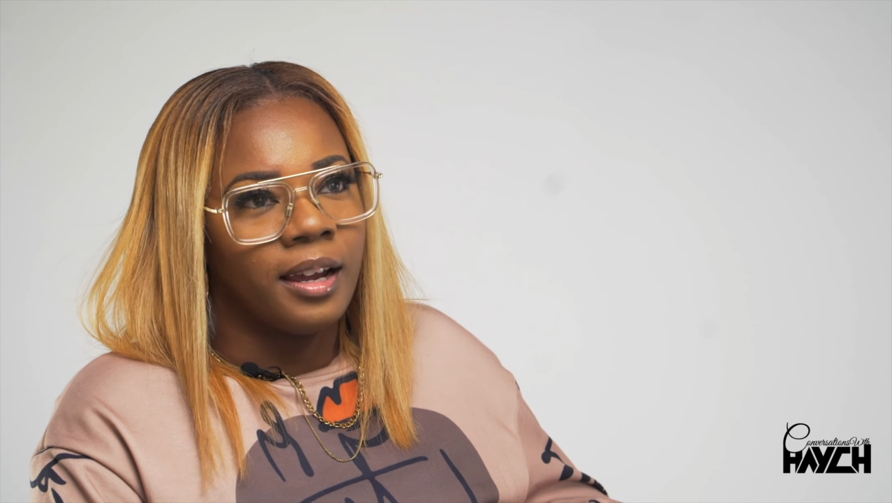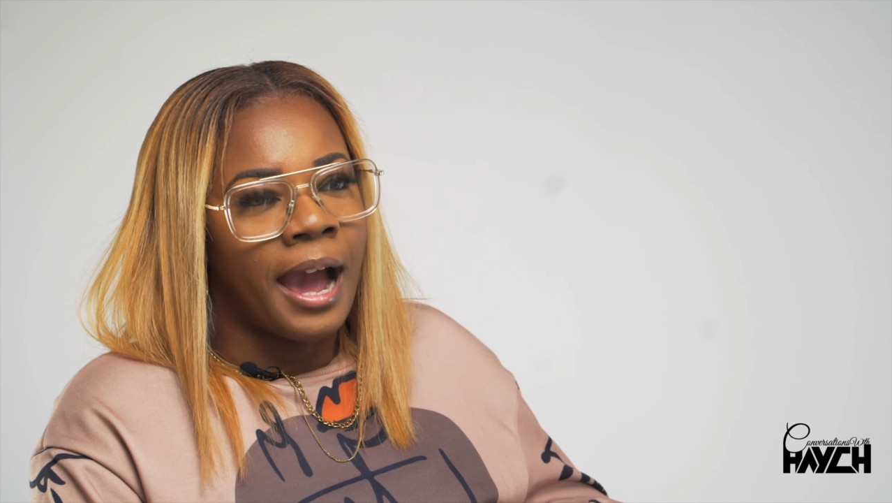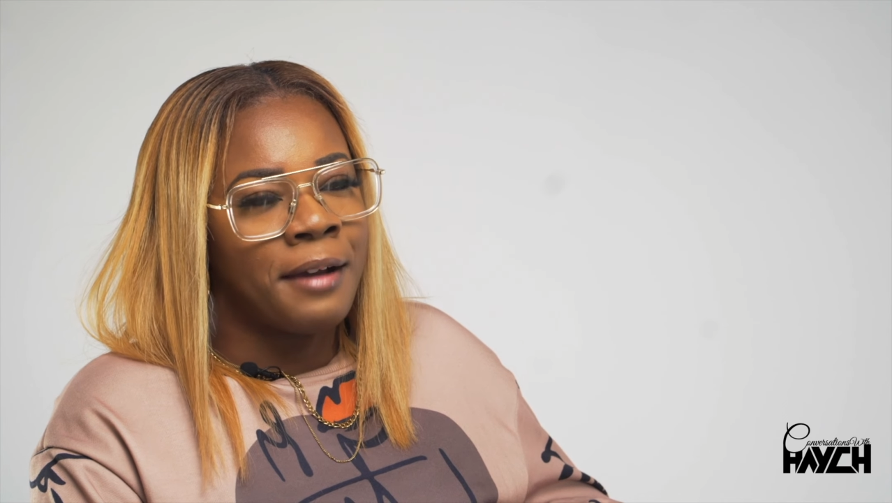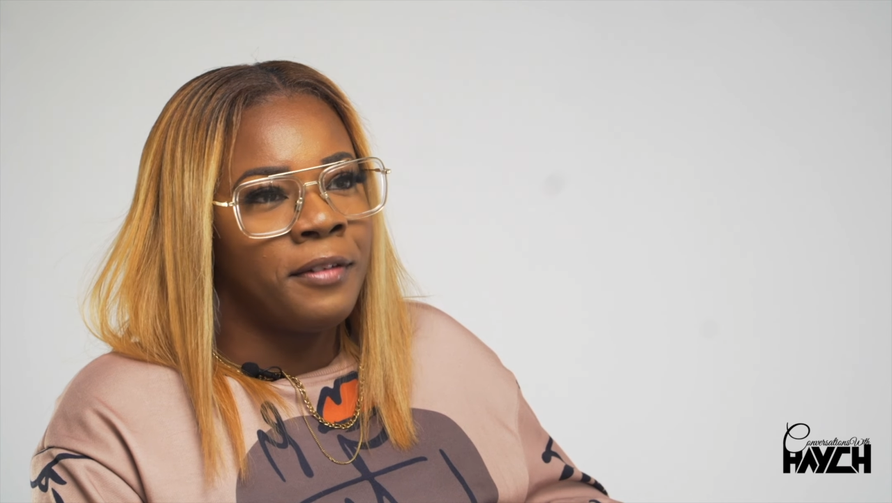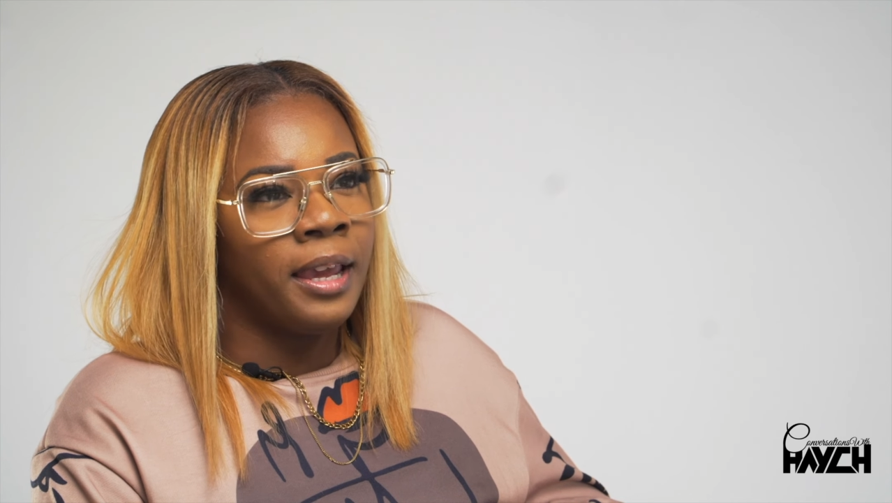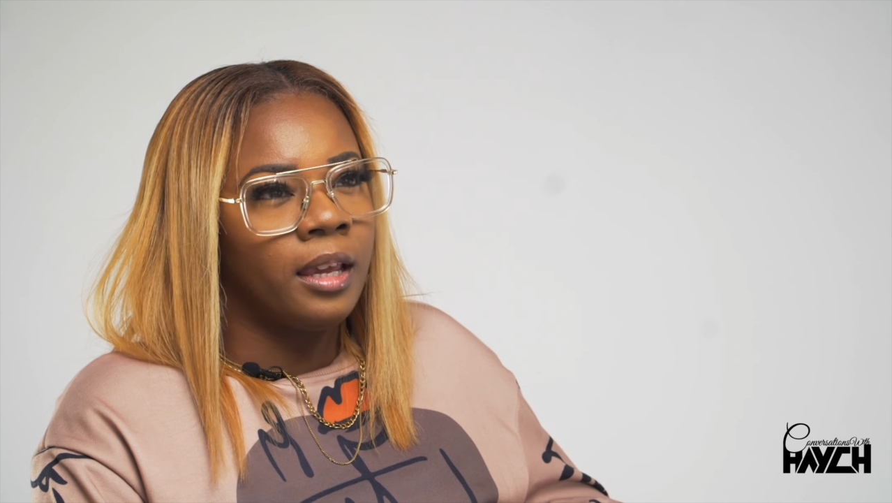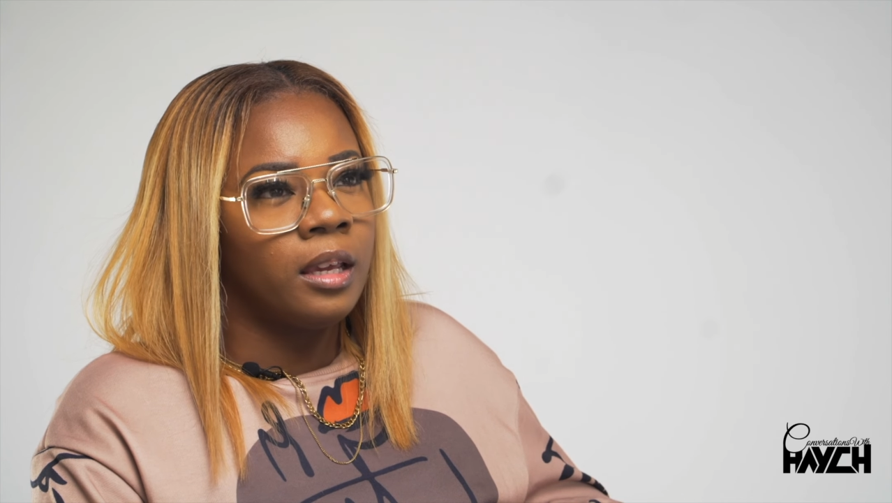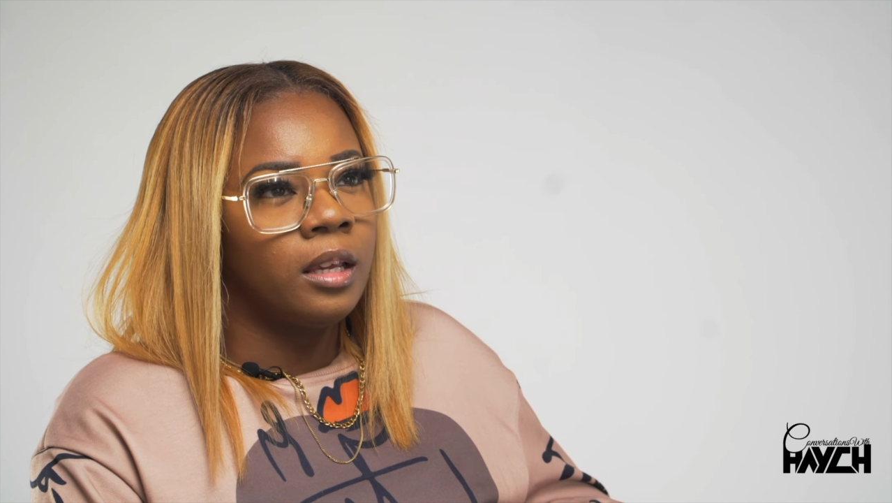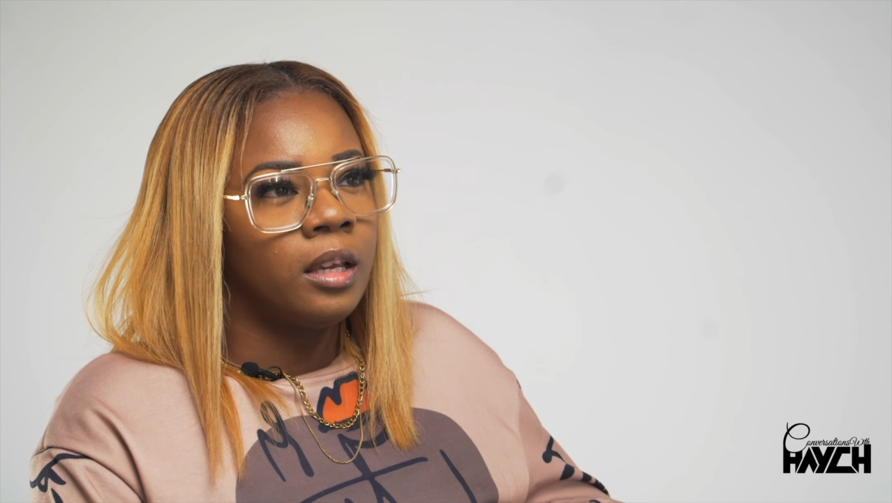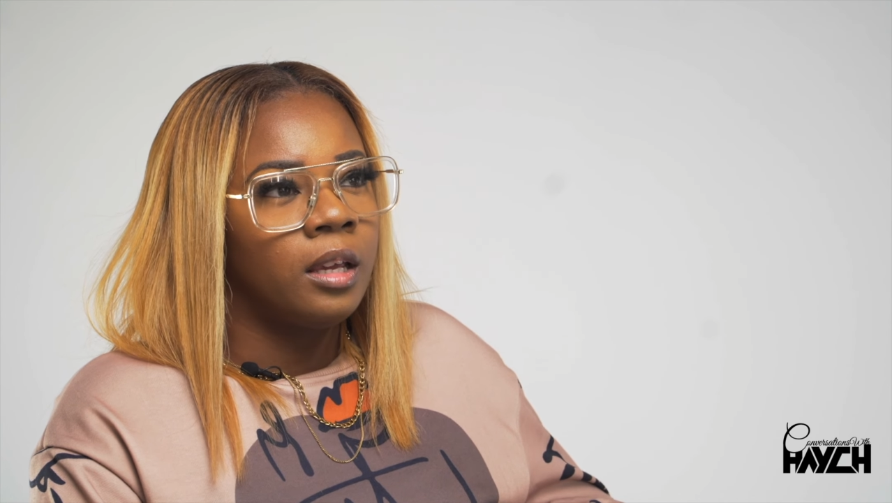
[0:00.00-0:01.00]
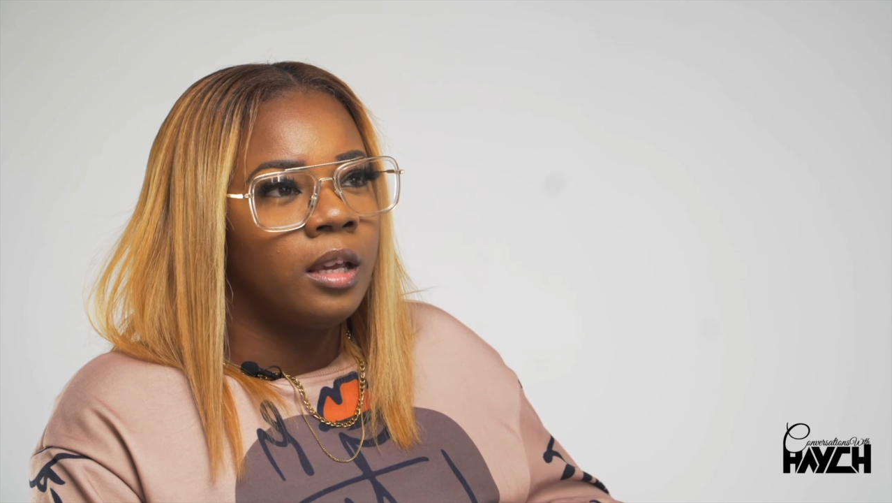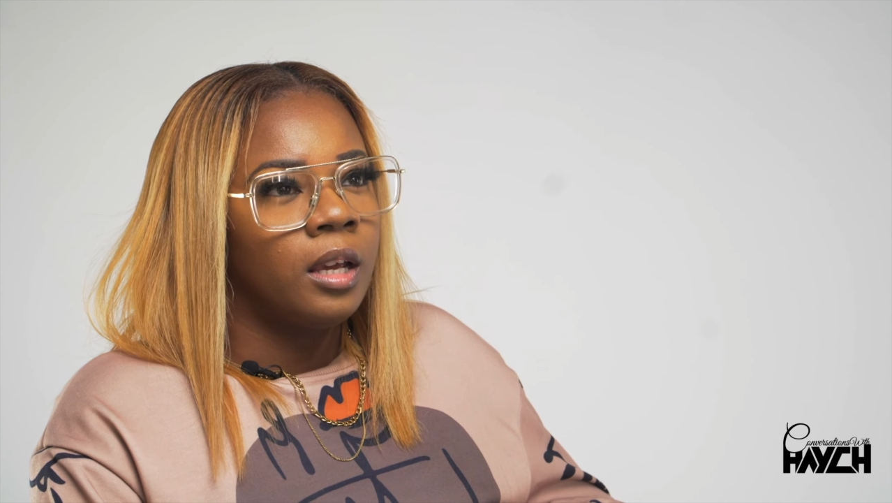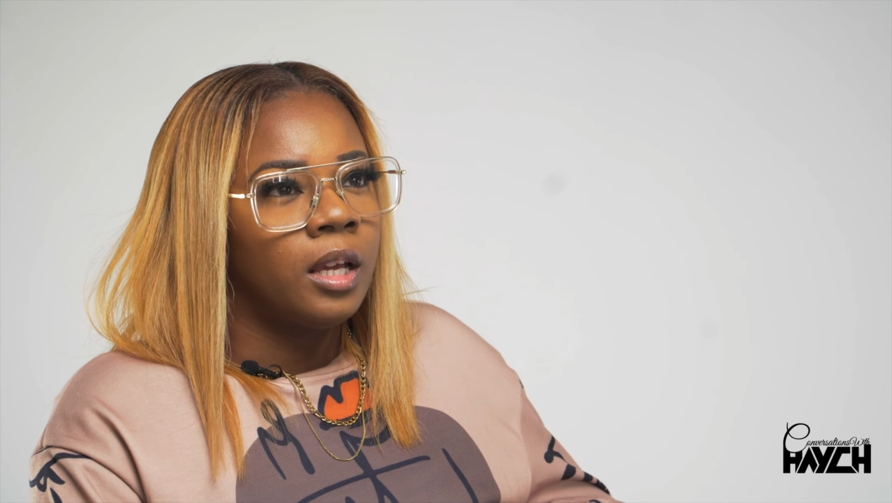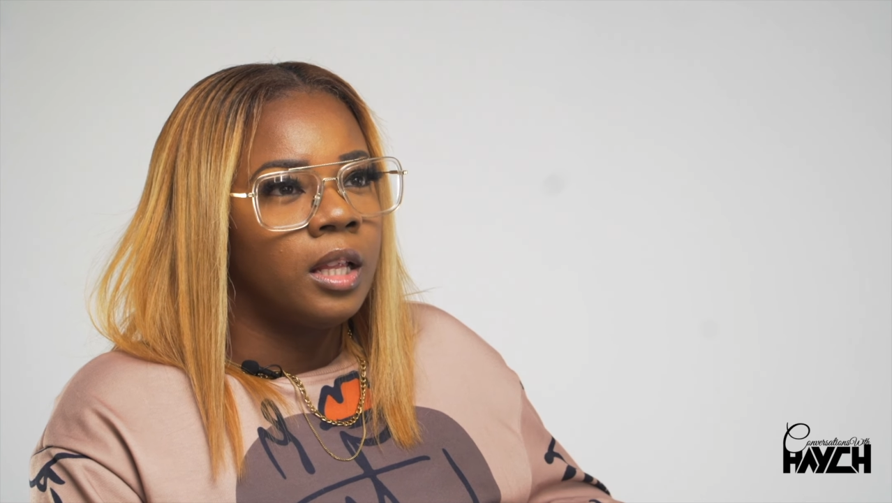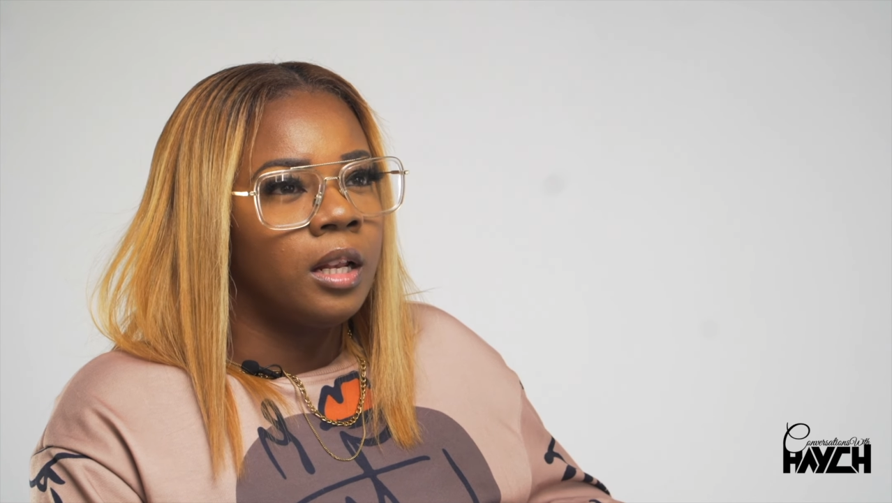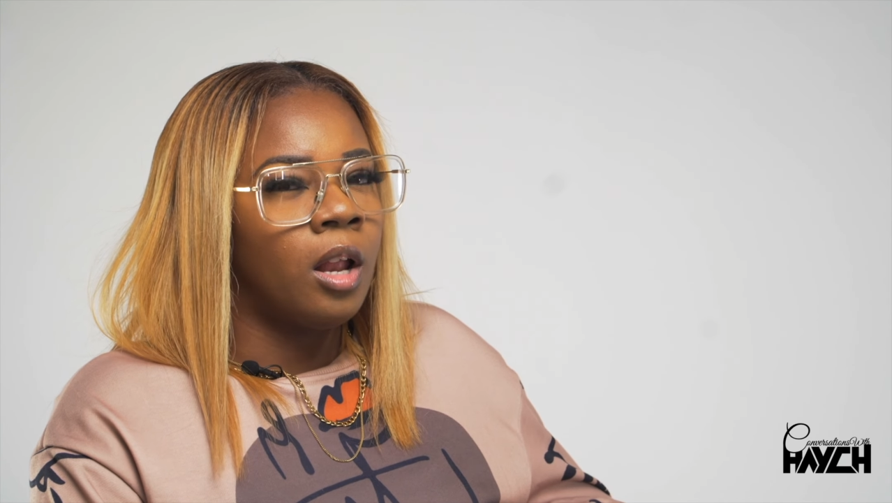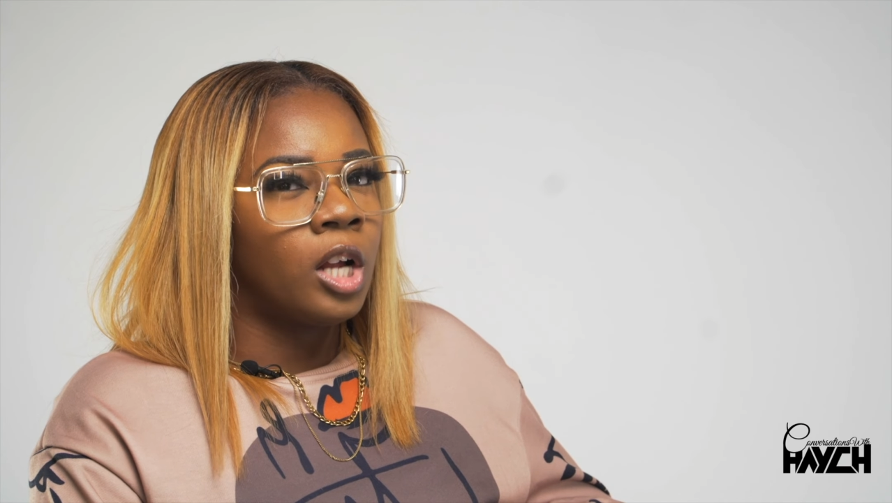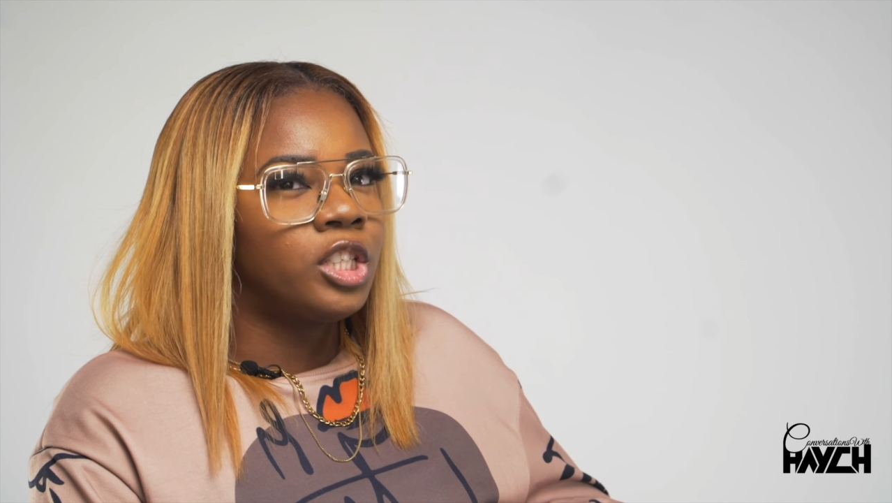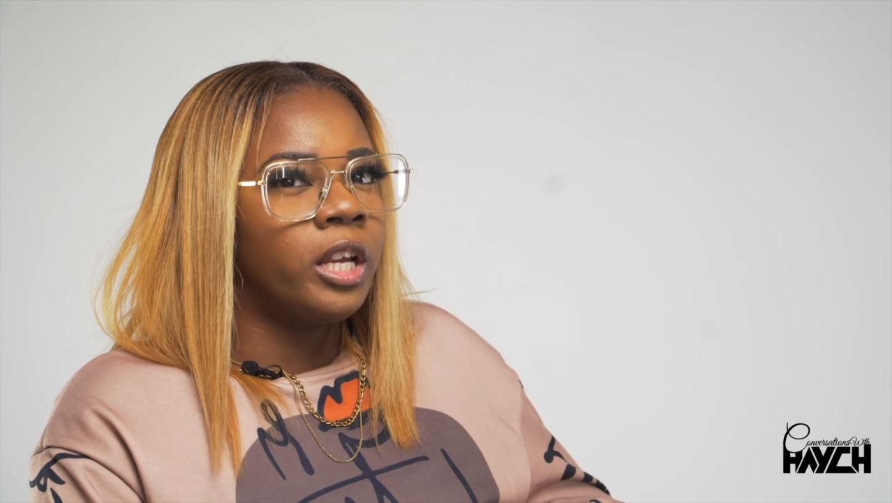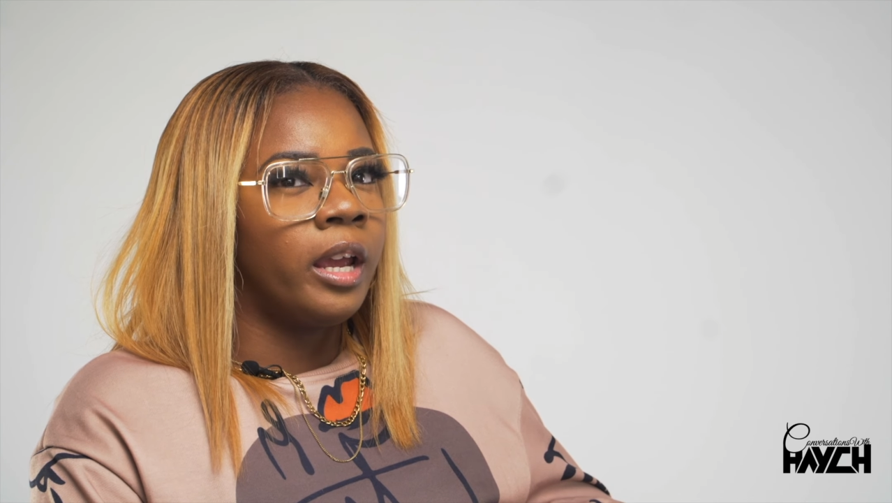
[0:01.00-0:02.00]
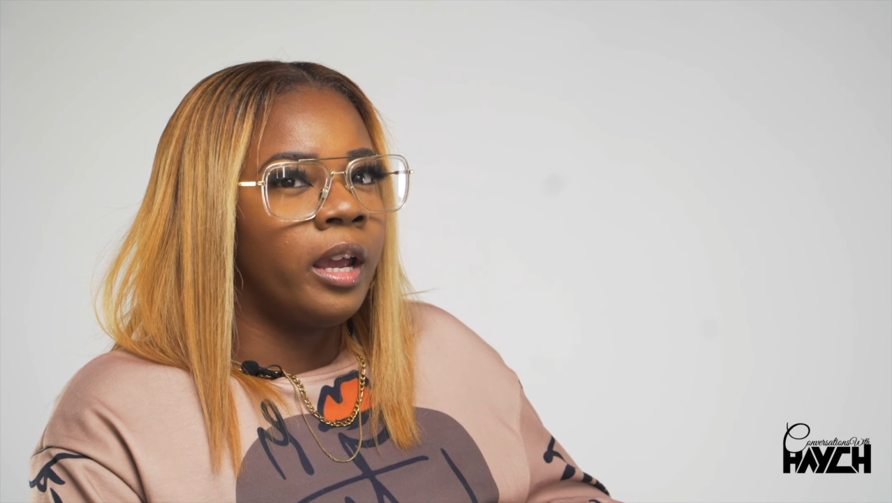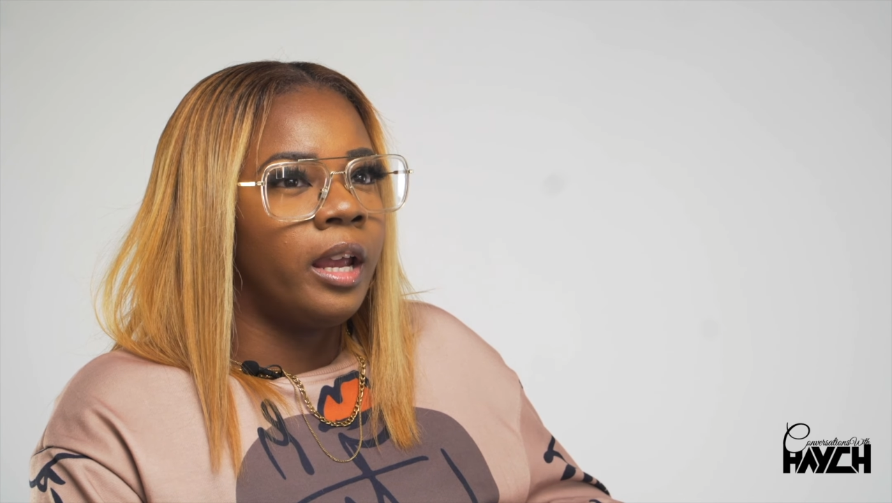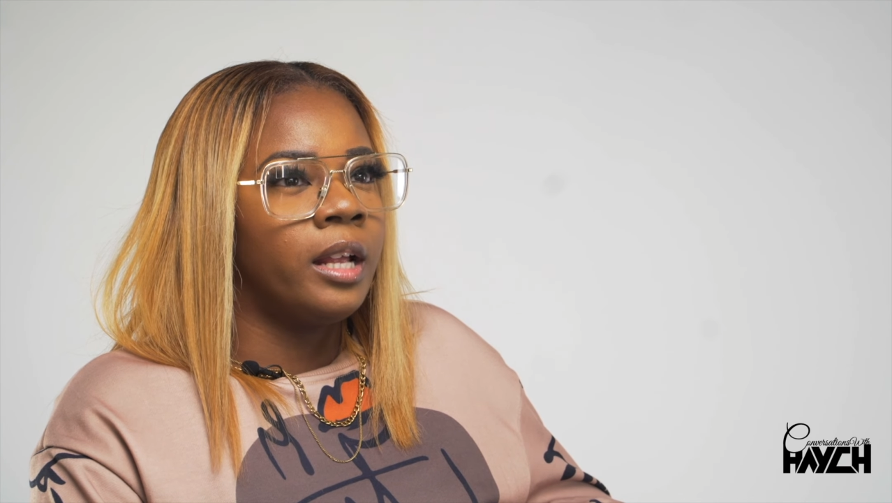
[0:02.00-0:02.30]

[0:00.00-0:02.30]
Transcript: I think last year